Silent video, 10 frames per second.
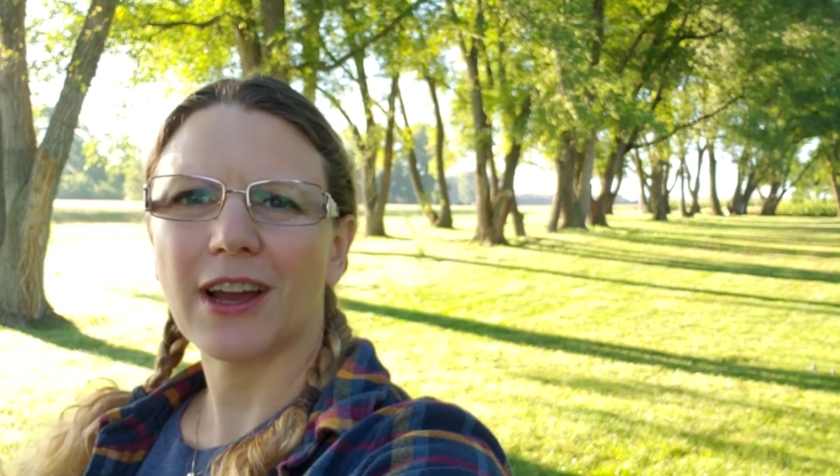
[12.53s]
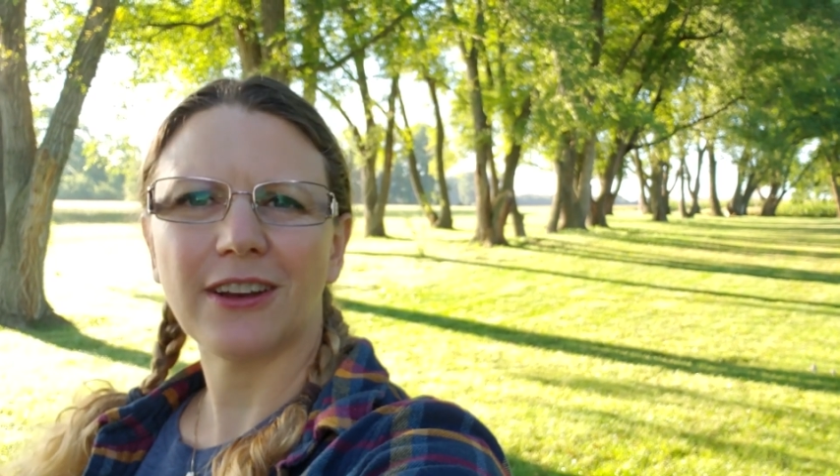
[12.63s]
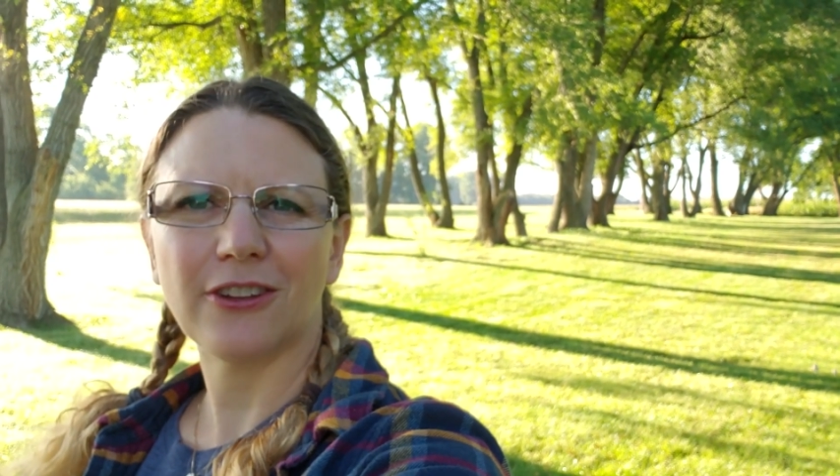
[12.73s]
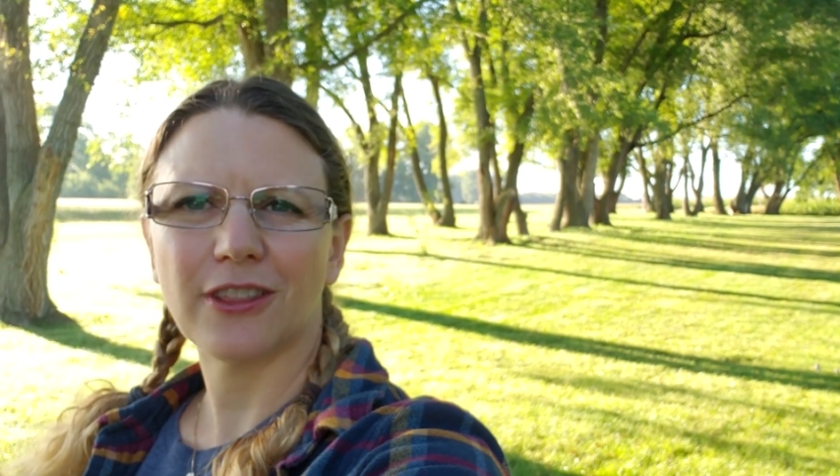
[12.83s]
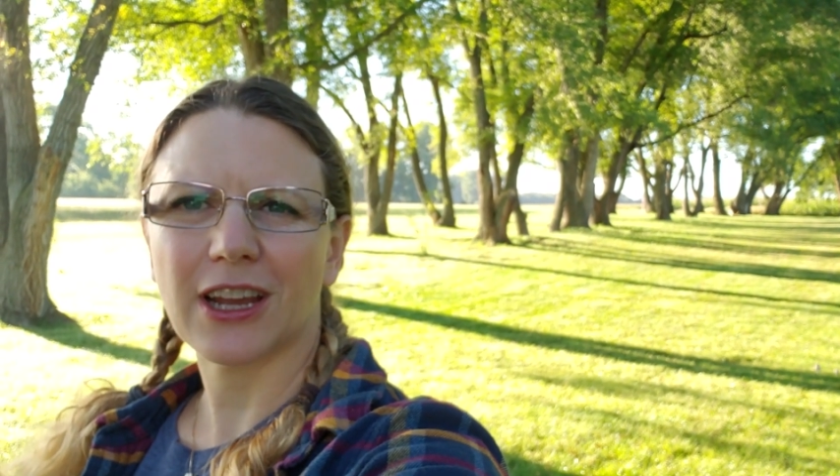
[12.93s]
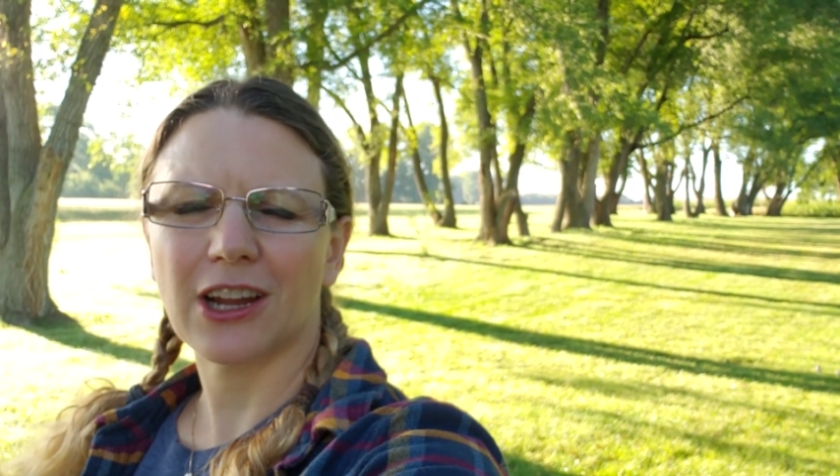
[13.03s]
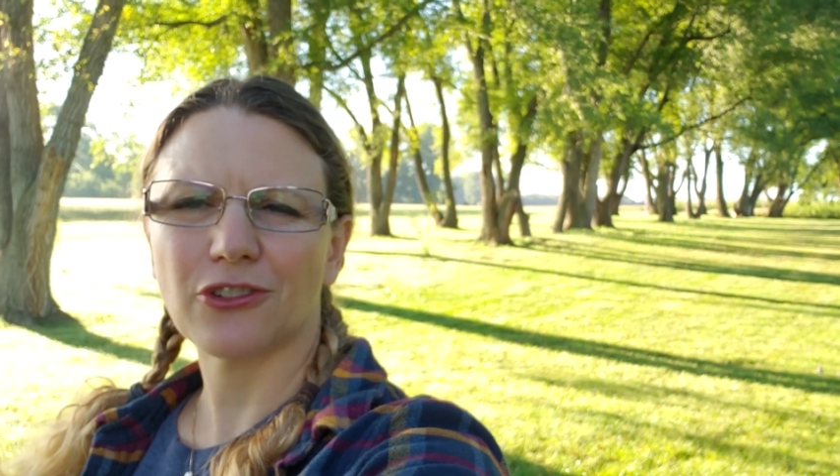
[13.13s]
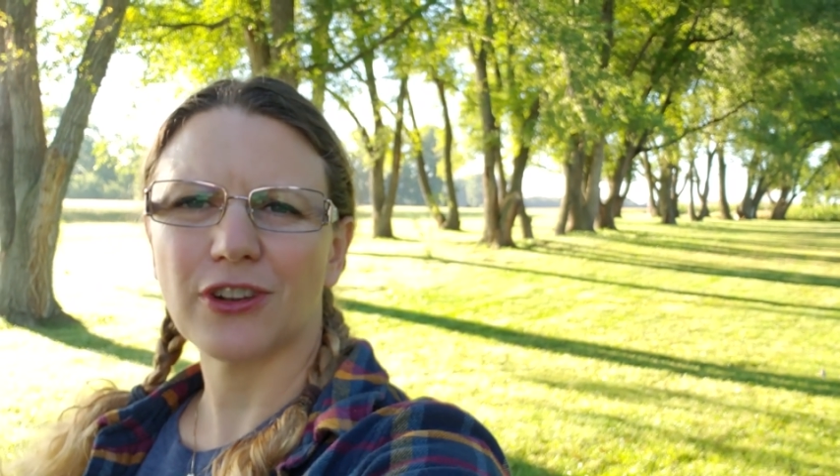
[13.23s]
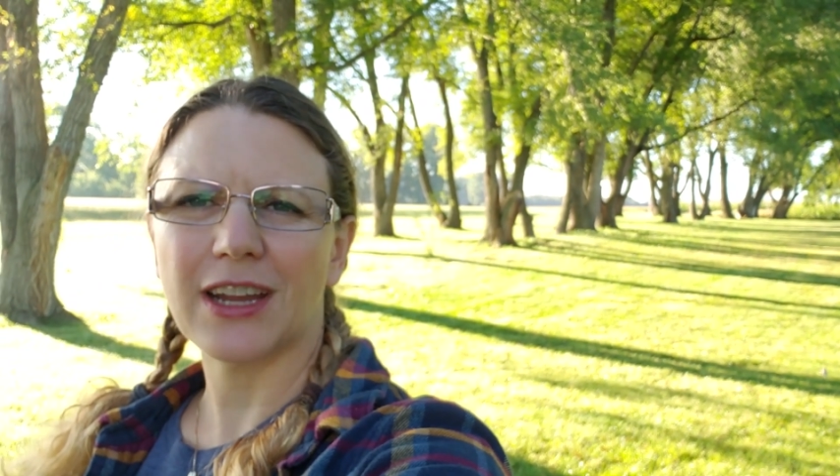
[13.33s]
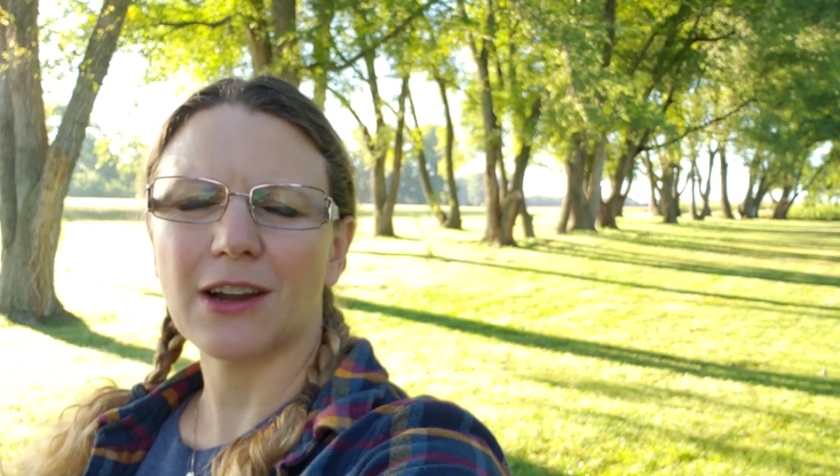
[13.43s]
out here to the
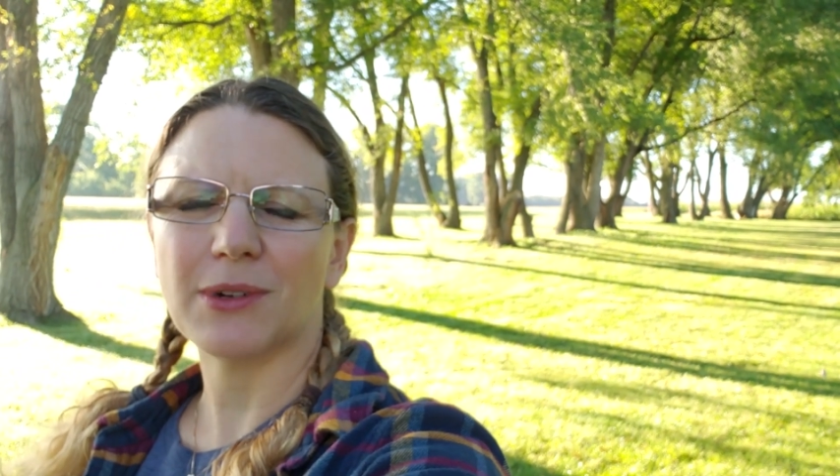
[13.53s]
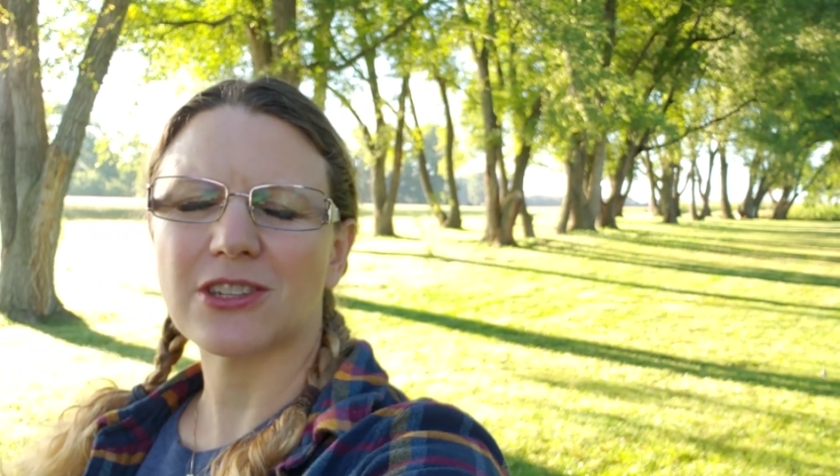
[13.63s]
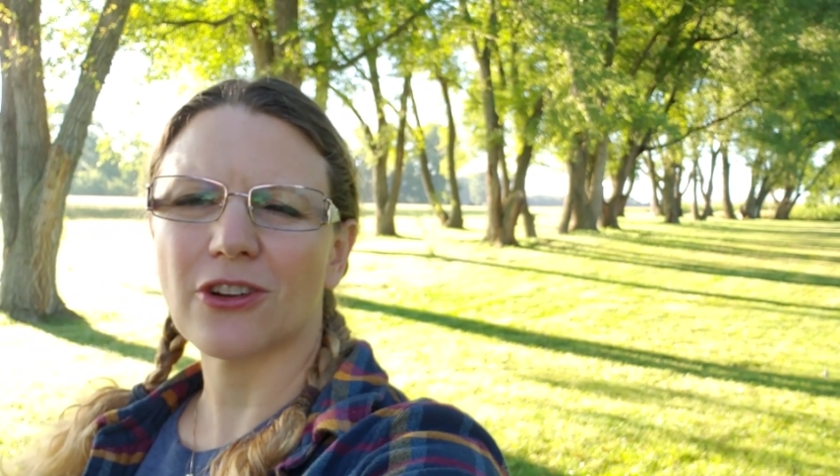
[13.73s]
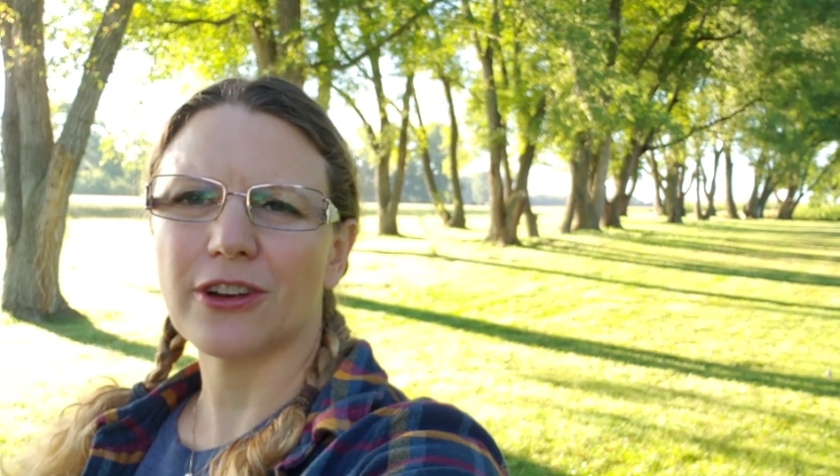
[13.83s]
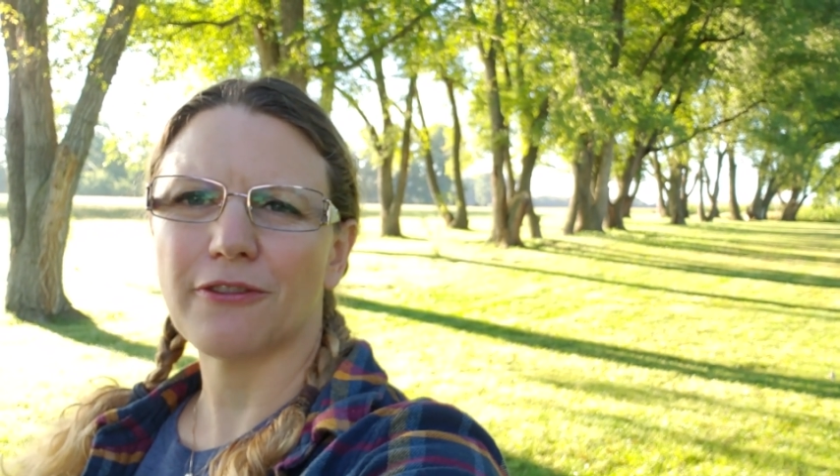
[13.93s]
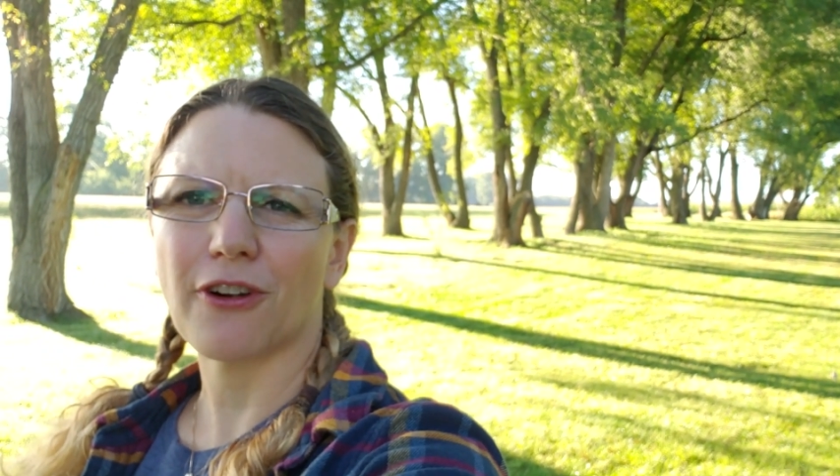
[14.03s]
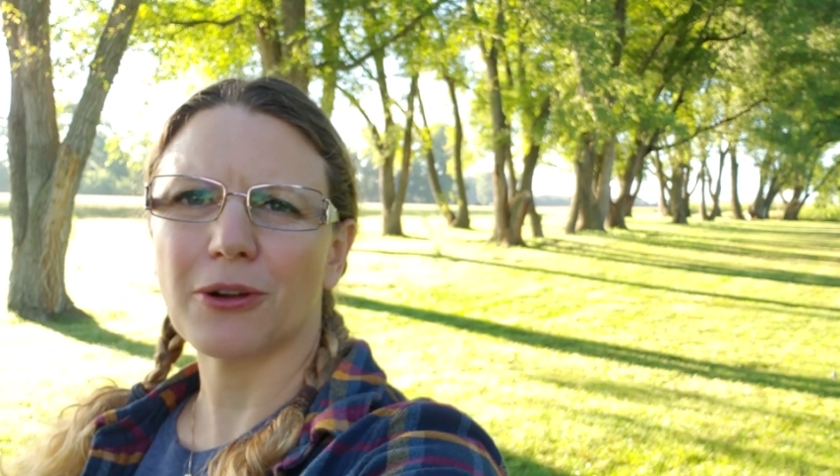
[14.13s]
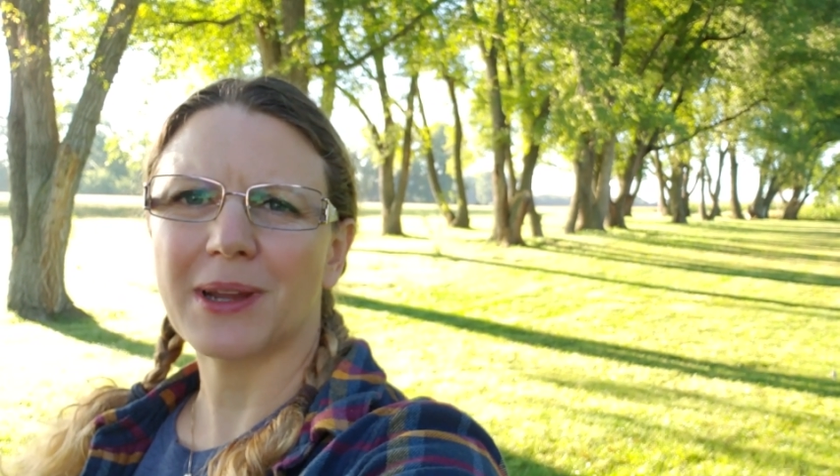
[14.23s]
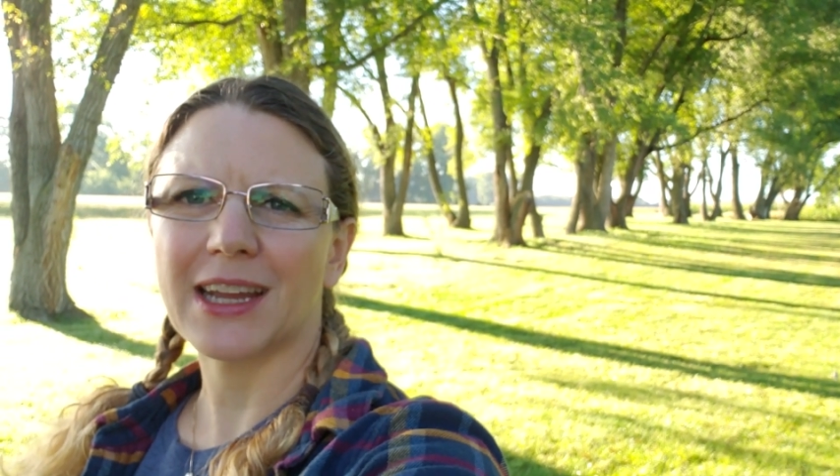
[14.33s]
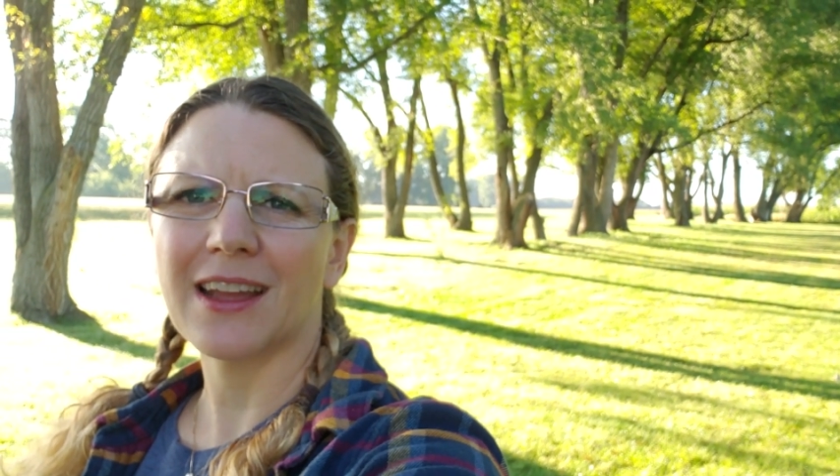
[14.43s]
country and we started
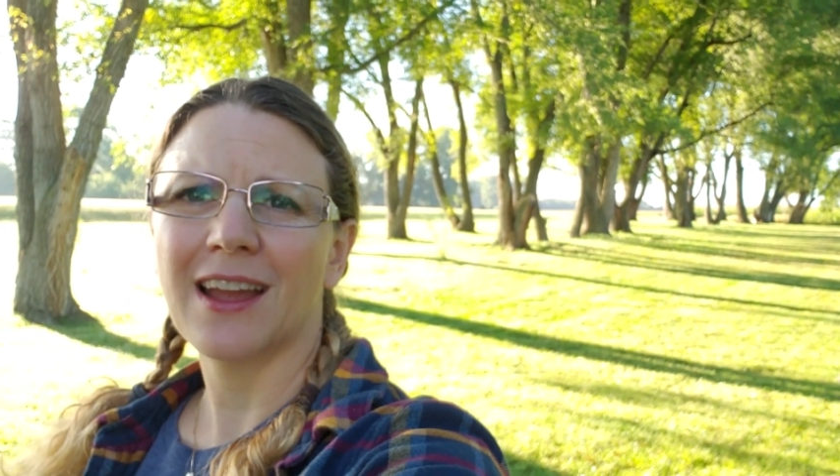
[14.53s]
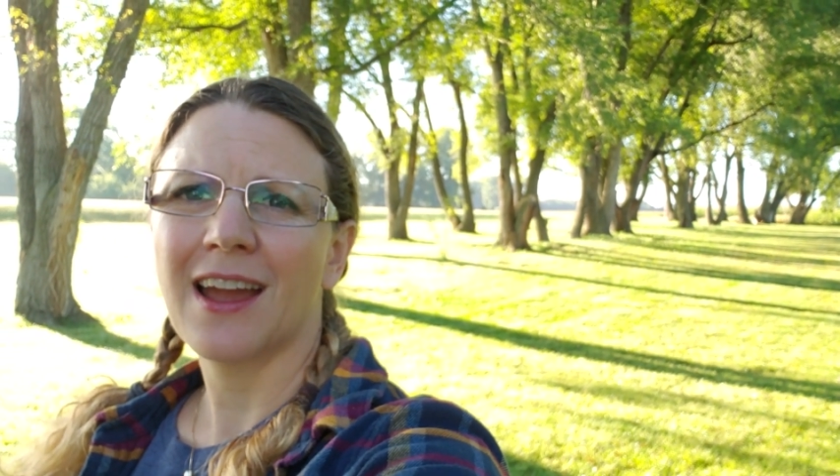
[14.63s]
farming.